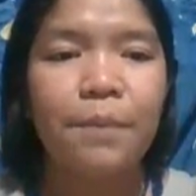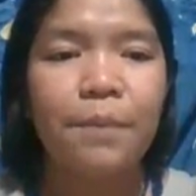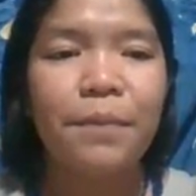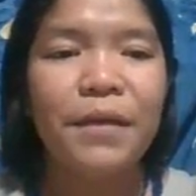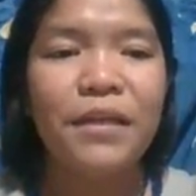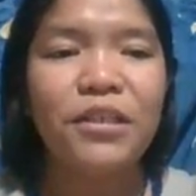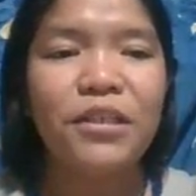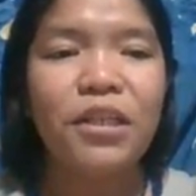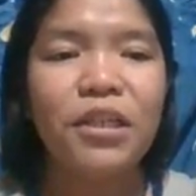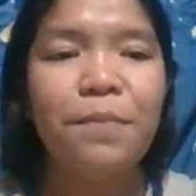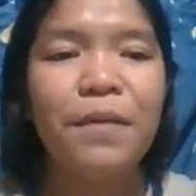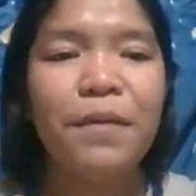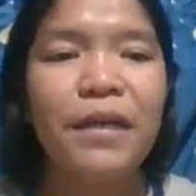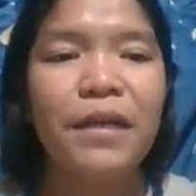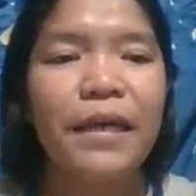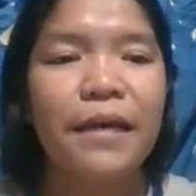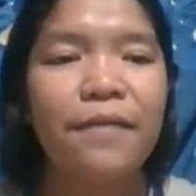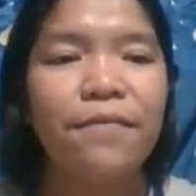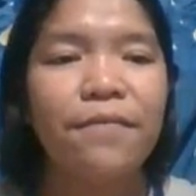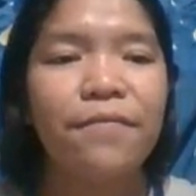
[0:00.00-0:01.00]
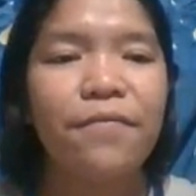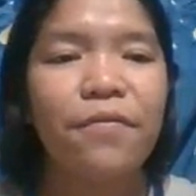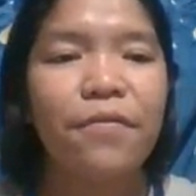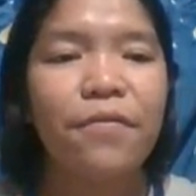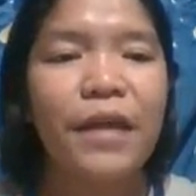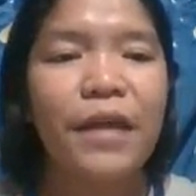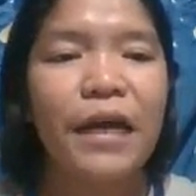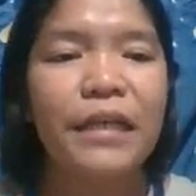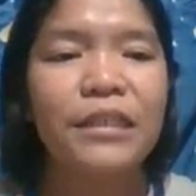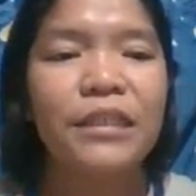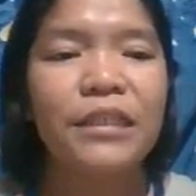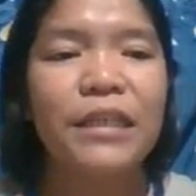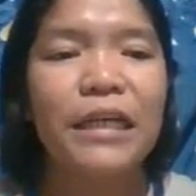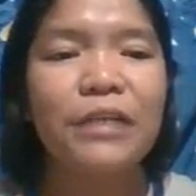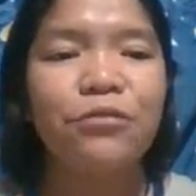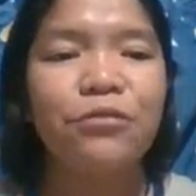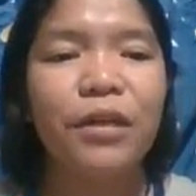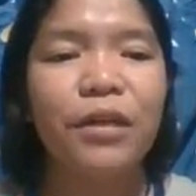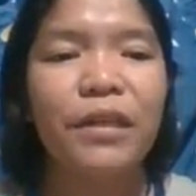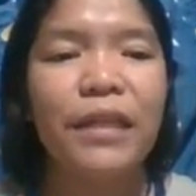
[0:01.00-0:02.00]
Piaget believed that
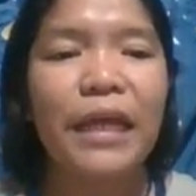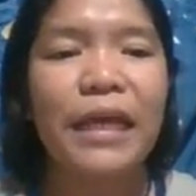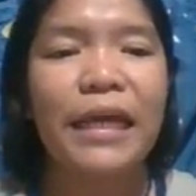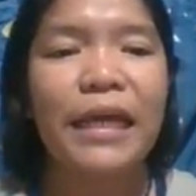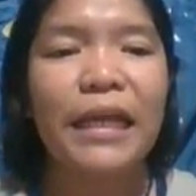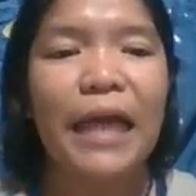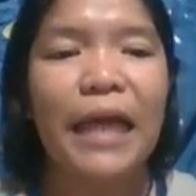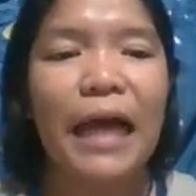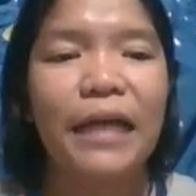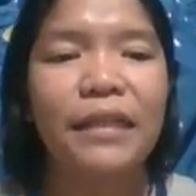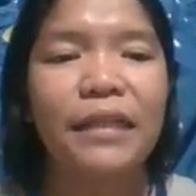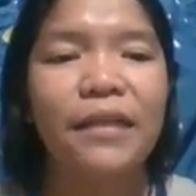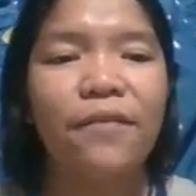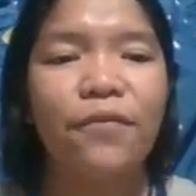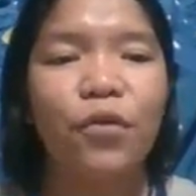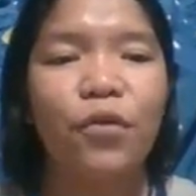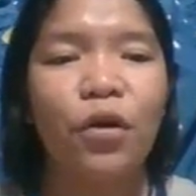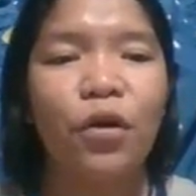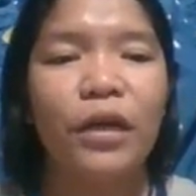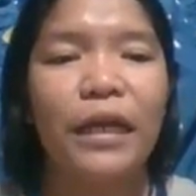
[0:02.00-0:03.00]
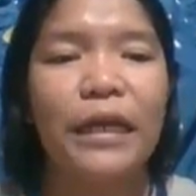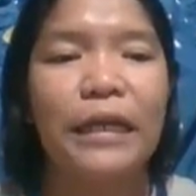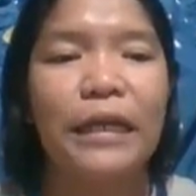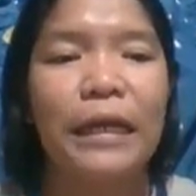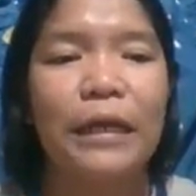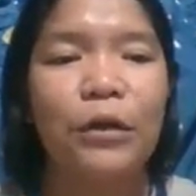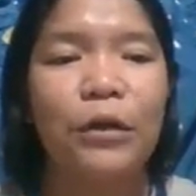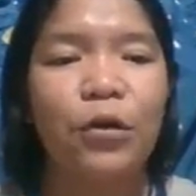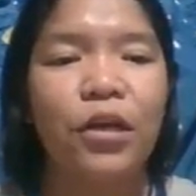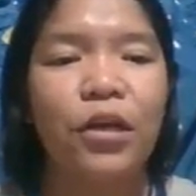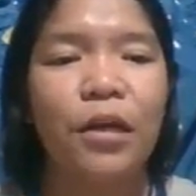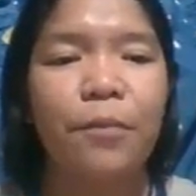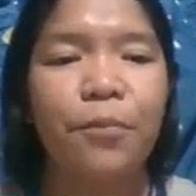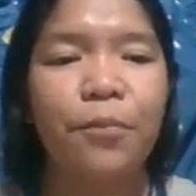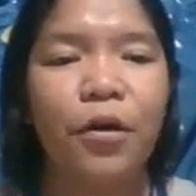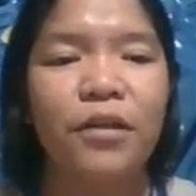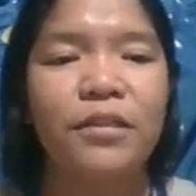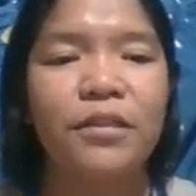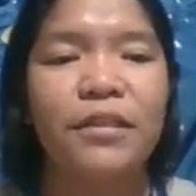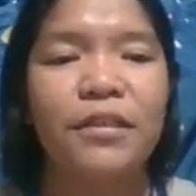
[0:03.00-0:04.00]
children take an active role in the learning
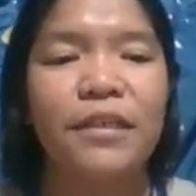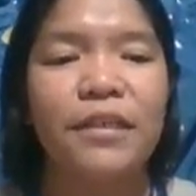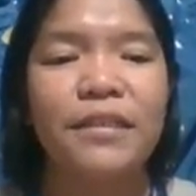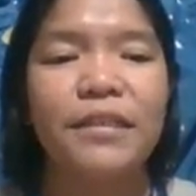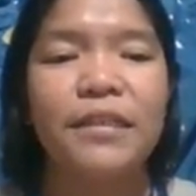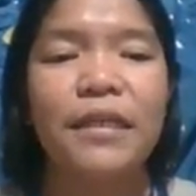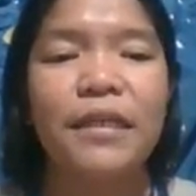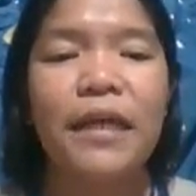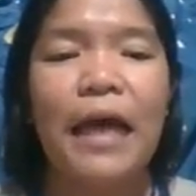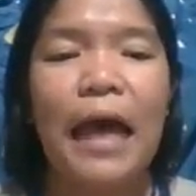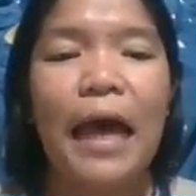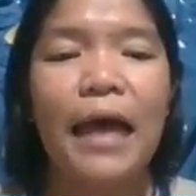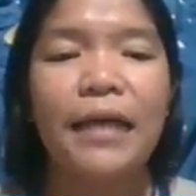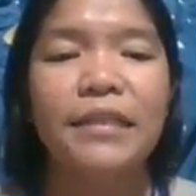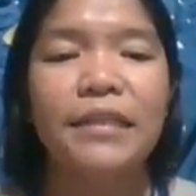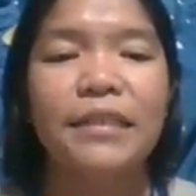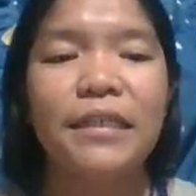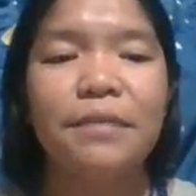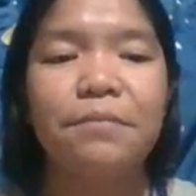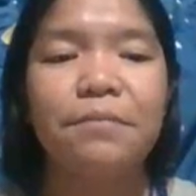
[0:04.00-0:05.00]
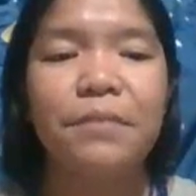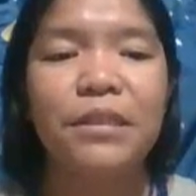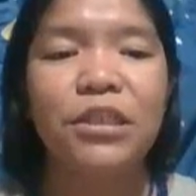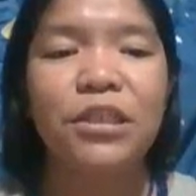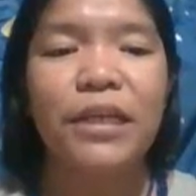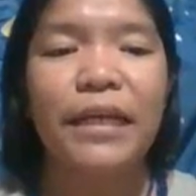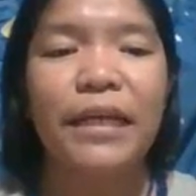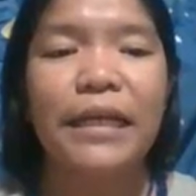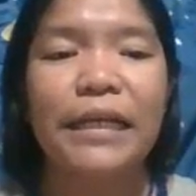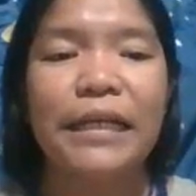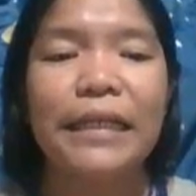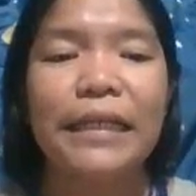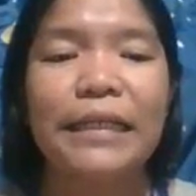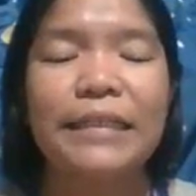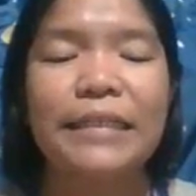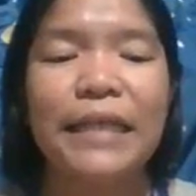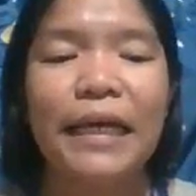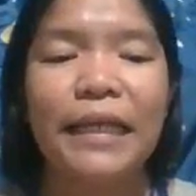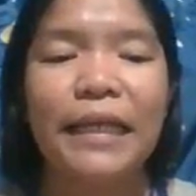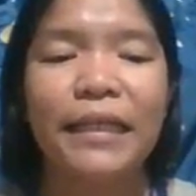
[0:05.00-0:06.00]
process, acting much like
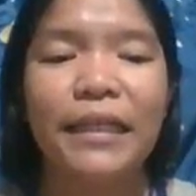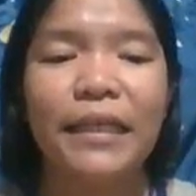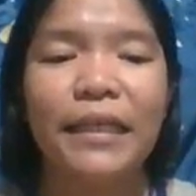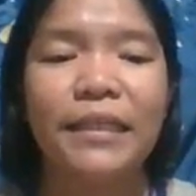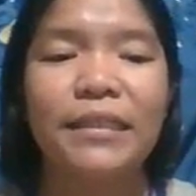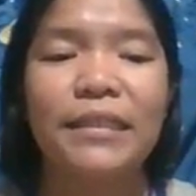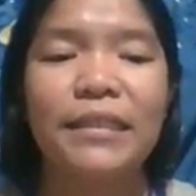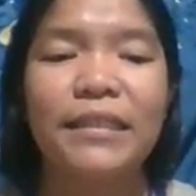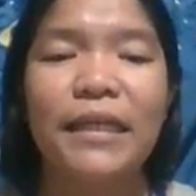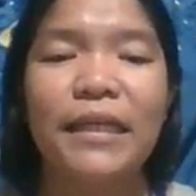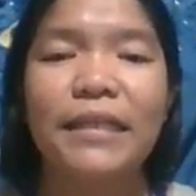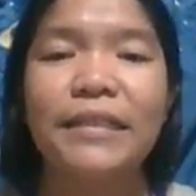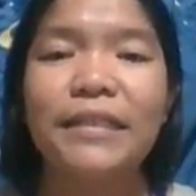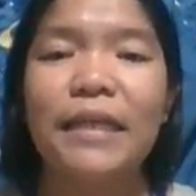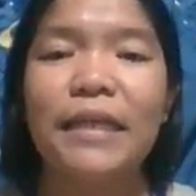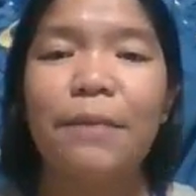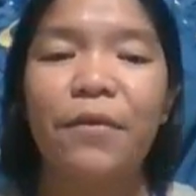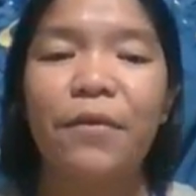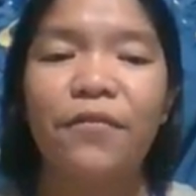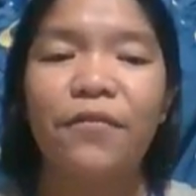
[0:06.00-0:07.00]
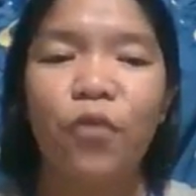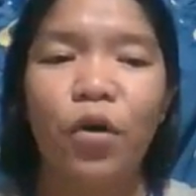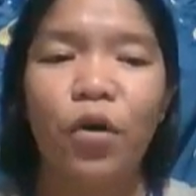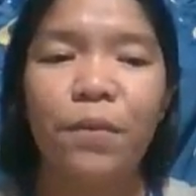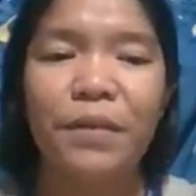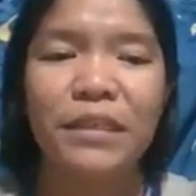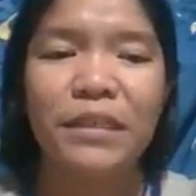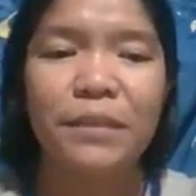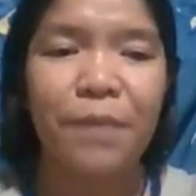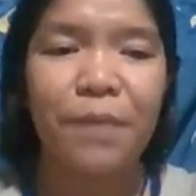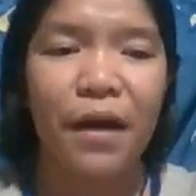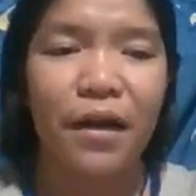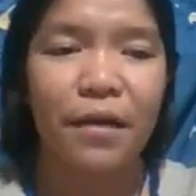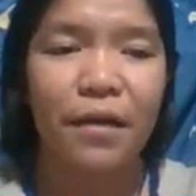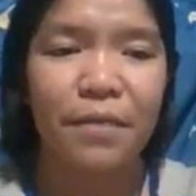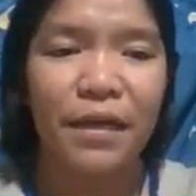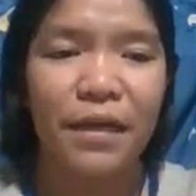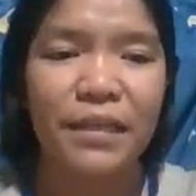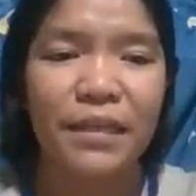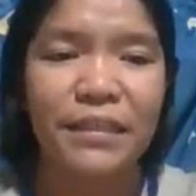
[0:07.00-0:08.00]
little scientists as they perform
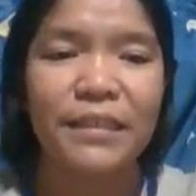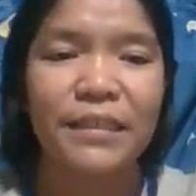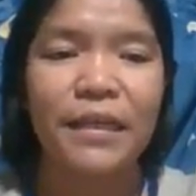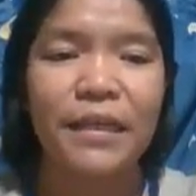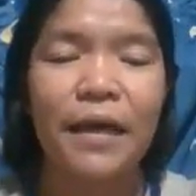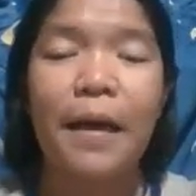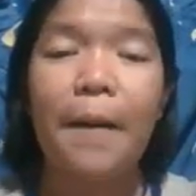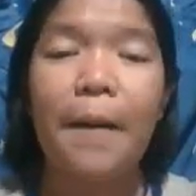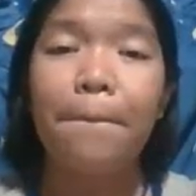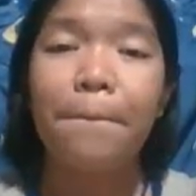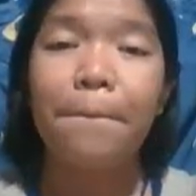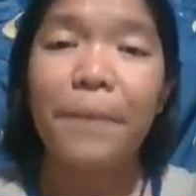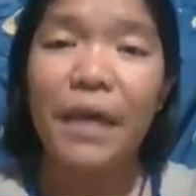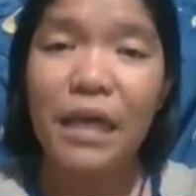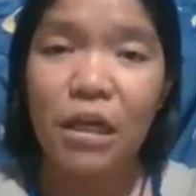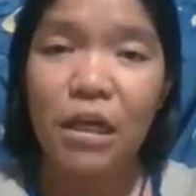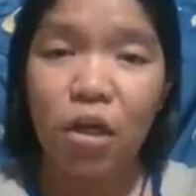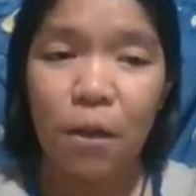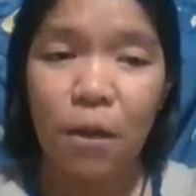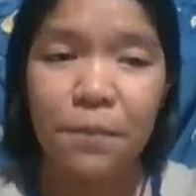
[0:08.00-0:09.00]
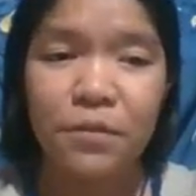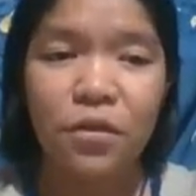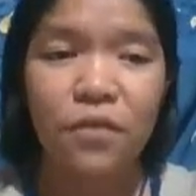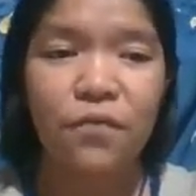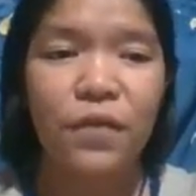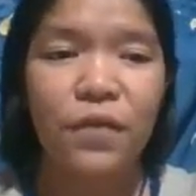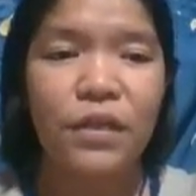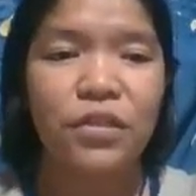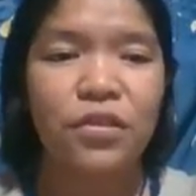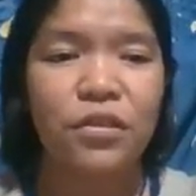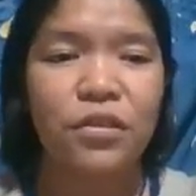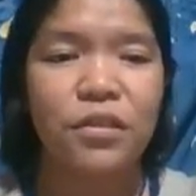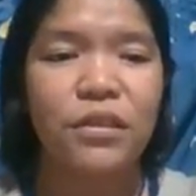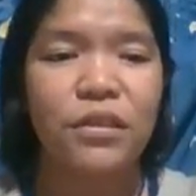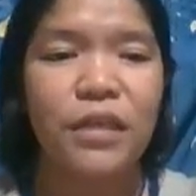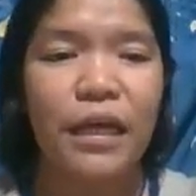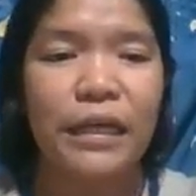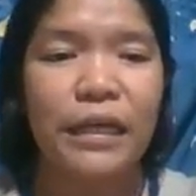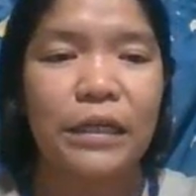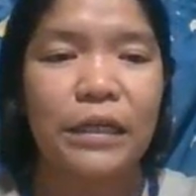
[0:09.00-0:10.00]
experiments, make
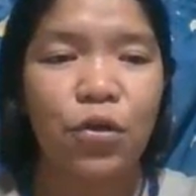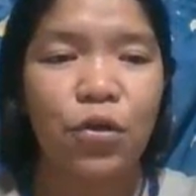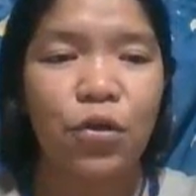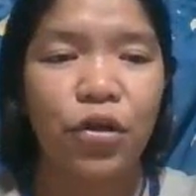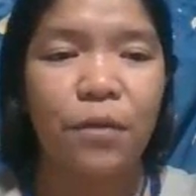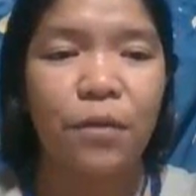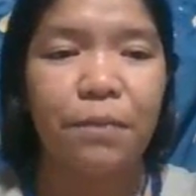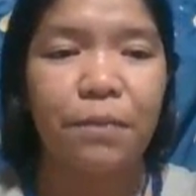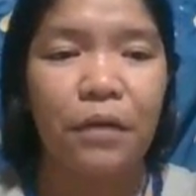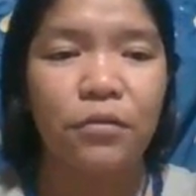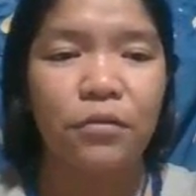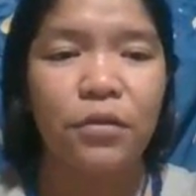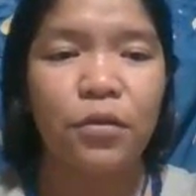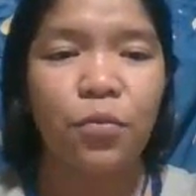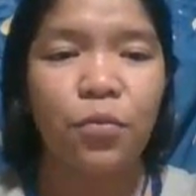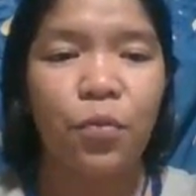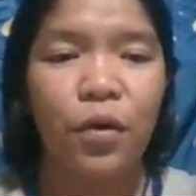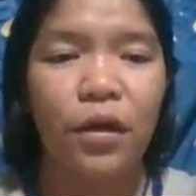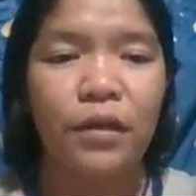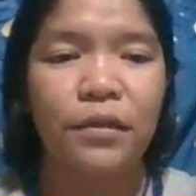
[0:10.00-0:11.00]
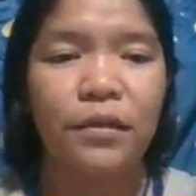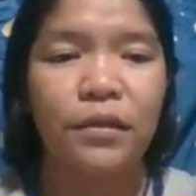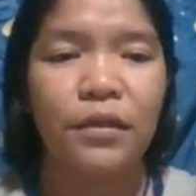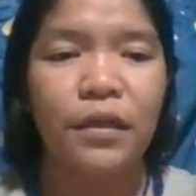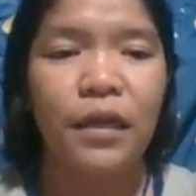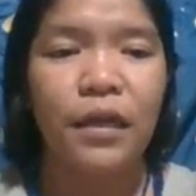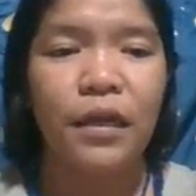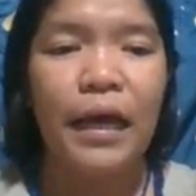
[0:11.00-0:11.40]
observations, and learn about the world.